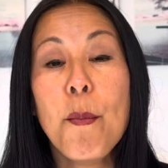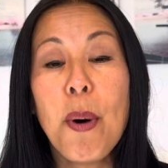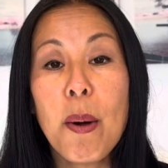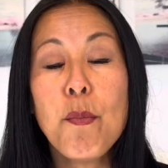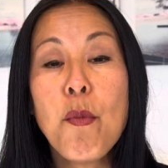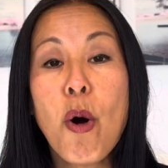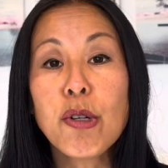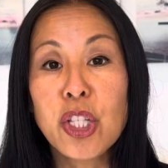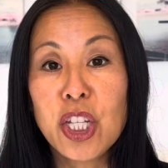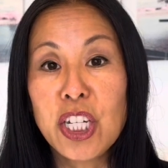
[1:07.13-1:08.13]
But
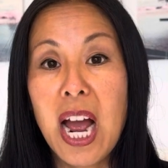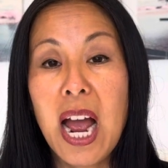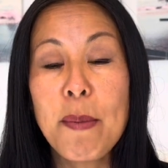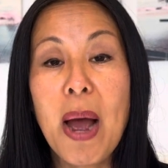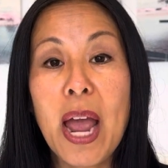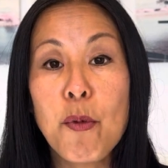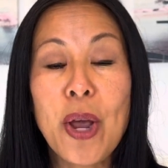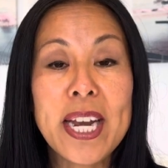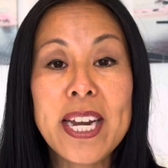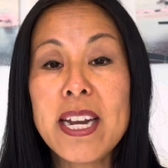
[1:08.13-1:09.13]
most of the time I
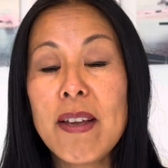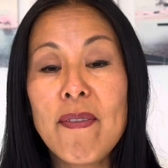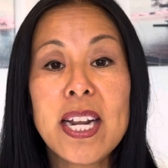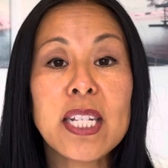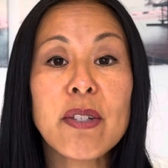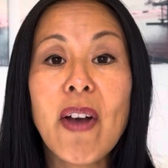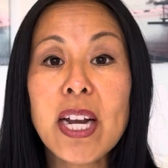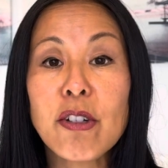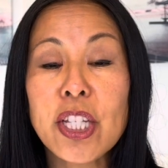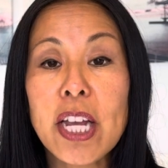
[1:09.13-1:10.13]
win. And if it is
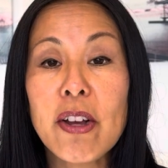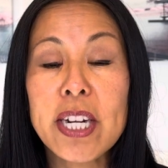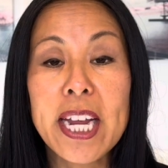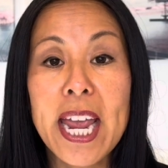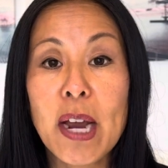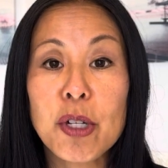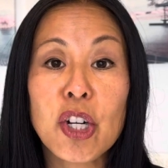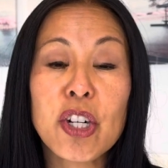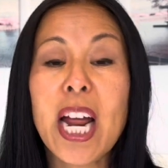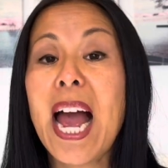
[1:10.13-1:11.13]
final sale and I can't
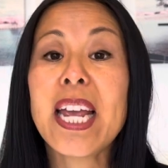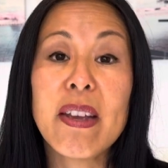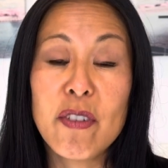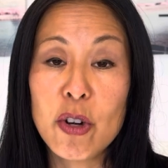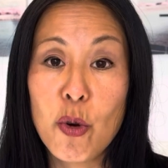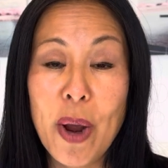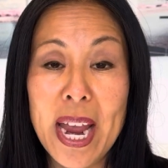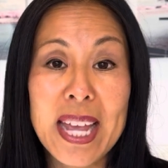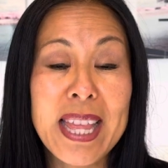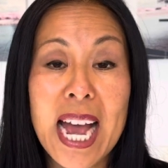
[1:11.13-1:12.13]
return it, I give it
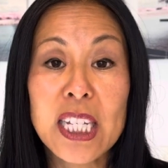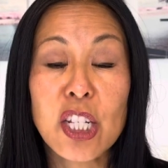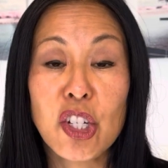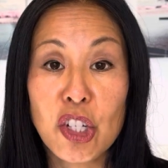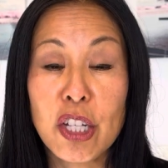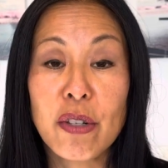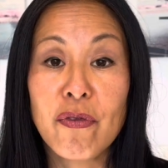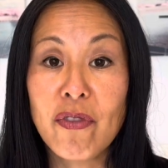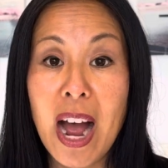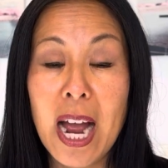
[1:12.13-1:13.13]
away. And that's just
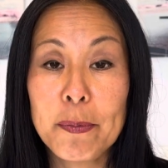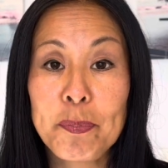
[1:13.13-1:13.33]
fine.